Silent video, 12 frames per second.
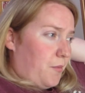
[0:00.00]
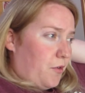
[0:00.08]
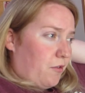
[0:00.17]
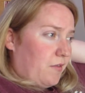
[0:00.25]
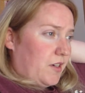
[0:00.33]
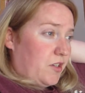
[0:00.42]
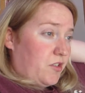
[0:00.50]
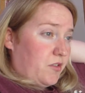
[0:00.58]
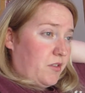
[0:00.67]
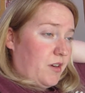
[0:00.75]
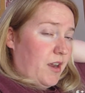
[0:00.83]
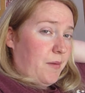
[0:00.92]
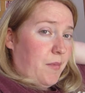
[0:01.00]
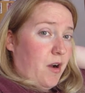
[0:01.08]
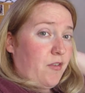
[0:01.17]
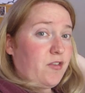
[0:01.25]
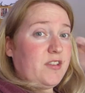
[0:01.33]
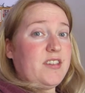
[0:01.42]
Not really sure. Um,
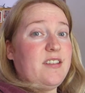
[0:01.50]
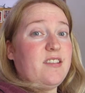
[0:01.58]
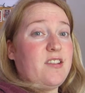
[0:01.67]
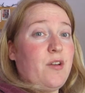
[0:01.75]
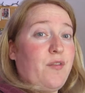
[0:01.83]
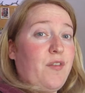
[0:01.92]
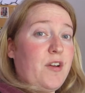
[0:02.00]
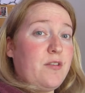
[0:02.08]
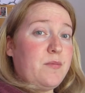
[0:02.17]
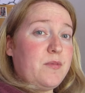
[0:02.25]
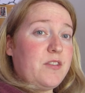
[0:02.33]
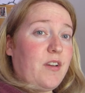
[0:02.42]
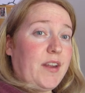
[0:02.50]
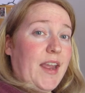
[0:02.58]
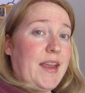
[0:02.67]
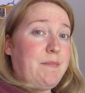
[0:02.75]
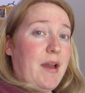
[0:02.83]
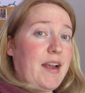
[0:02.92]
after I'd seen the two films, I
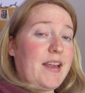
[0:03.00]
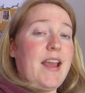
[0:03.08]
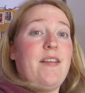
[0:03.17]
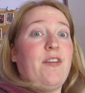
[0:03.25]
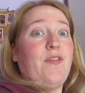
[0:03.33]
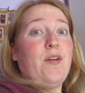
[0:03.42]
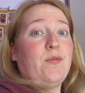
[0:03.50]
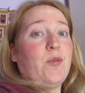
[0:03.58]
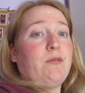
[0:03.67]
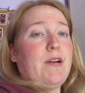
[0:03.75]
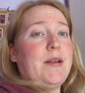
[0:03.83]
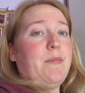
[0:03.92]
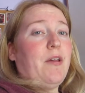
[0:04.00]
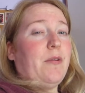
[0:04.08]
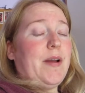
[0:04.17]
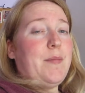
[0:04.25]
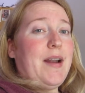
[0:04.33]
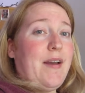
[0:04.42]
came back. The films were great, by the
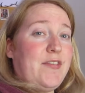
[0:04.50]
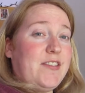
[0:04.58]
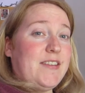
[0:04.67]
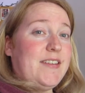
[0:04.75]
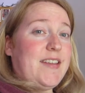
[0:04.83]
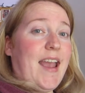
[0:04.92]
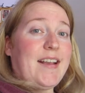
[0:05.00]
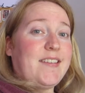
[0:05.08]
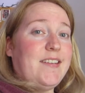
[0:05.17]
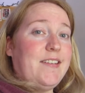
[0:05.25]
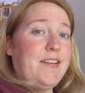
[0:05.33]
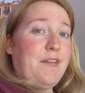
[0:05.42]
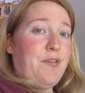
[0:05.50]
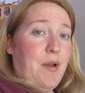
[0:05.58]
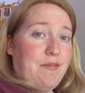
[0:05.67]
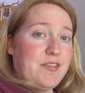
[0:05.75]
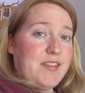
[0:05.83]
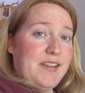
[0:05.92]
way. Maleficent is excellent. If you
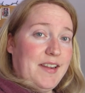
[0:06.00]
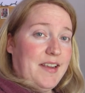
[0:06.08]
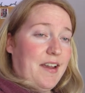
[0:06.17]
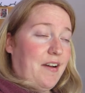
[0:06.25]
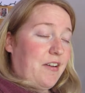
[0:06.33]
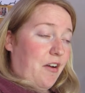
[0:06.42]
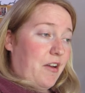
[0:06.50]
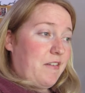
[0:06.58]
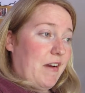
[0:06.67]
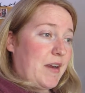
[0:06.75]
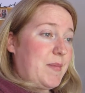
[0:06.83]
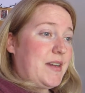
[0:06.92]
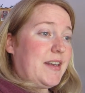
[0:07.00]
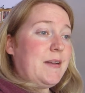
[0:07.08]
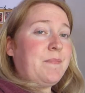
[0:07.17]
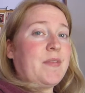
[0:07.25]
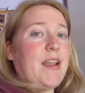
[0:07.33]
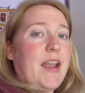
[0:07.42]
haven't seen it yet, I'd highly recommend it.
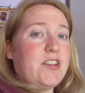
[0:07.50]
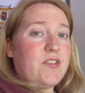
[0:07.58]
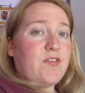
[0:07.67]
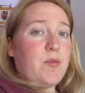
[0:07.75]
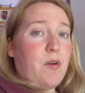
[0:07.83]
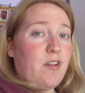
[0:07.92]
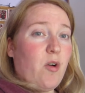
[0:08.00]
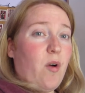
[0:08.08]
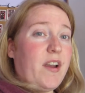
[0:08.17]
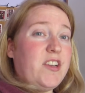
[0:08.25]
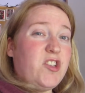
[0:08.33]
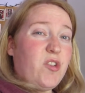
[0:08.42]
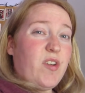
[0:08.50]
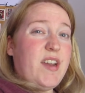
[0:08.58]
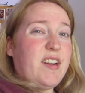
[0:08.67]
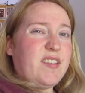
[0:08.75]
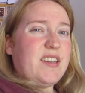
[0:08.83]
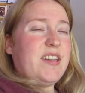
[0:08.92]
Edge of Tomorrow, I
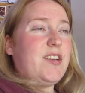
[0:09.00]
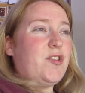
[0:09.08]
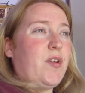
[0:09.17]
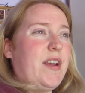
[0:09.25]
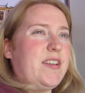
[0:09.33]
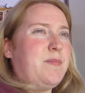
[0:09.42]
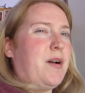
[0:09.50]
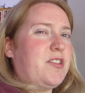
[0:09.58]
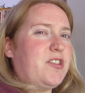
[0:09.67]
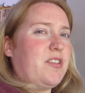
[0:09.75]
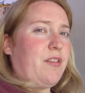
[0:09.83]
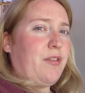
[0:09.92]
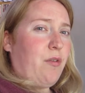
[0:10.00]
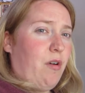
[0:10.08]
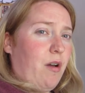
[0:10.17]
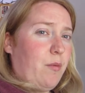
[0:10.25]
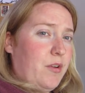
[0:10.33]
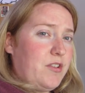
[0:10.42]
enjoyed. I didn't enjoy it as much as I thought
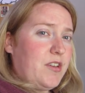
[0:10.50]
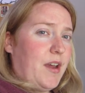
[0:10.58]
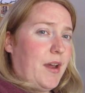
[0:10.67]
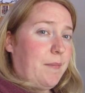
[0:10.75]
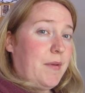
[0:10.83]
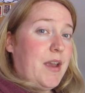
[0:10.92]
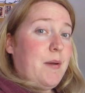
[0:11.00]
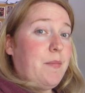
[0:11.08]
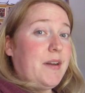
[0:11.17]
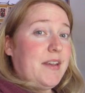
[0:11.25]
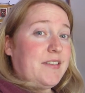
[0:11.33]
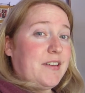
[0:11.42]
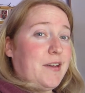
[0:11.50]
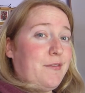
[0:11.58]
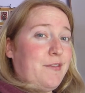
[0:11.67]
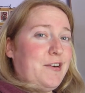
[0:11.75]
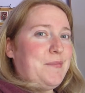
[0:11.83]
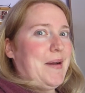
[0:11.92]
I would, um, but it is a good
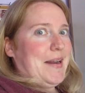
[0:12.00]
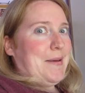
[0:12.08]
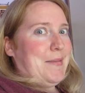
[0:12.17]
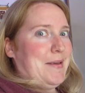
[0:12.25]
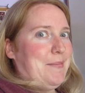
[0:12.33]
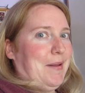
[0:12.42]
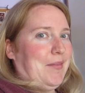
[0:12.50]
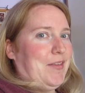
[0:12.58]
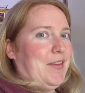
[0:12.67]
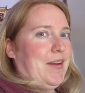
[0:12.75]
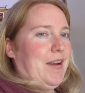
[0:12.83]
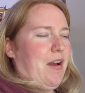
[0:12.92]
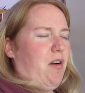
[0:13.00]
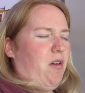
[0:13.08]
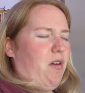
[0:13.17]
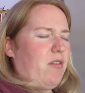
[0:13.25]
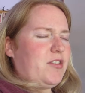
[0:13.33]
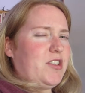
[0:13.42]
film, and Emily Blunt's in it.
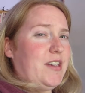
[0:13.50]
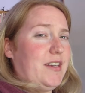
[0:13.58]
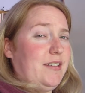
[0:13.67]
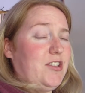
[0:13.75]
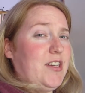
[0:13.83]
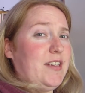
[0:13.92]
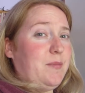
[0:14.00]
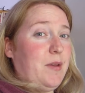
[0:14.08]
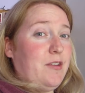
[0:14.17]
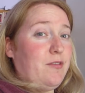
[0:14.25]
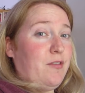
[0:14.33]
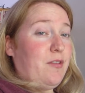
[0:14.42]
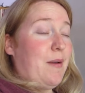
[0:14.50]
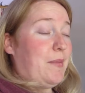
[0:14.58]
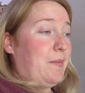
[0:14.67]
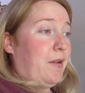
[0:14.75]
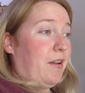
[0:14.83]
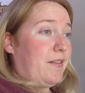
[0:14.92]
Oh, she she is beautiful,
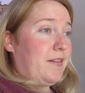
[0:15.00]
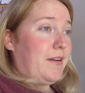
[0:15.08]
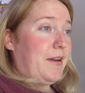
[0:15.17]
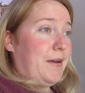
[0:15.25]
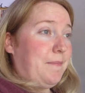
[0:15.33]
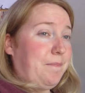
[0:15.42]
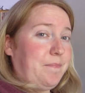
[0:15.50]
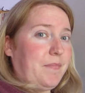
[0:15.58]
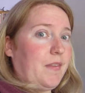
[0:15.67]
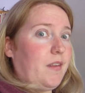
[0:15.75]
Emily Blunt. Um,